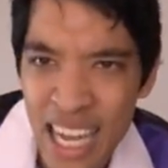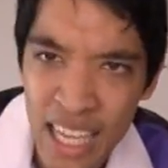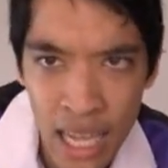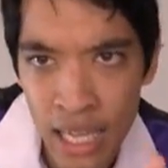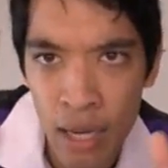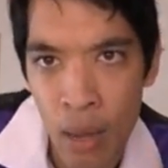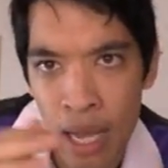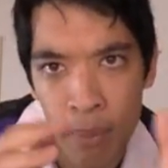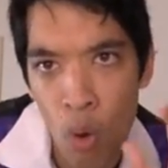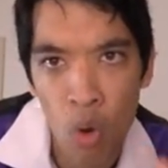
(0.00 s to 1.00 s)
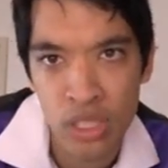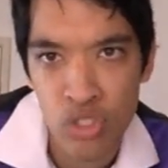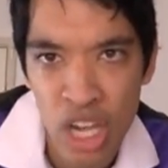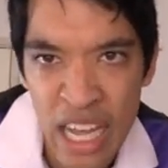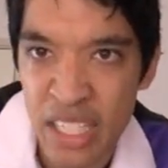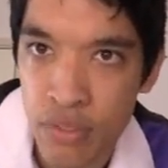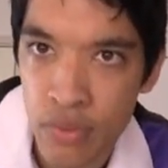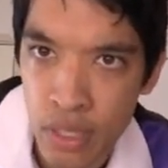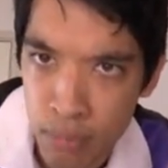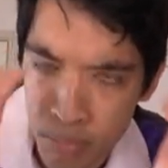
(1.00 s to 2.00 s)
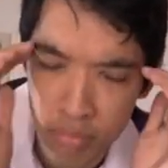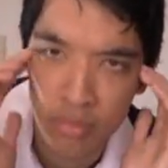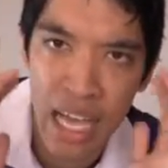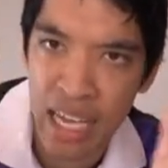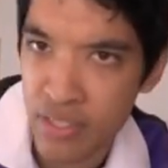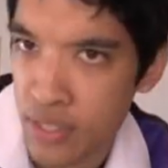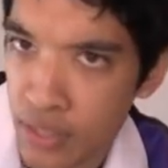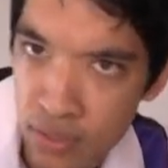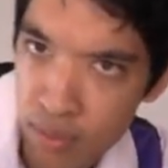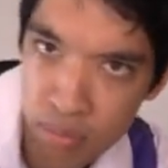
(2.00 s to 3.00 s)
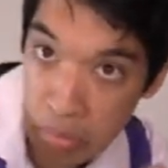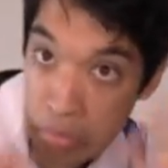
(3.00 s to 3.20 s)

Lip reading: I apologize for the accents.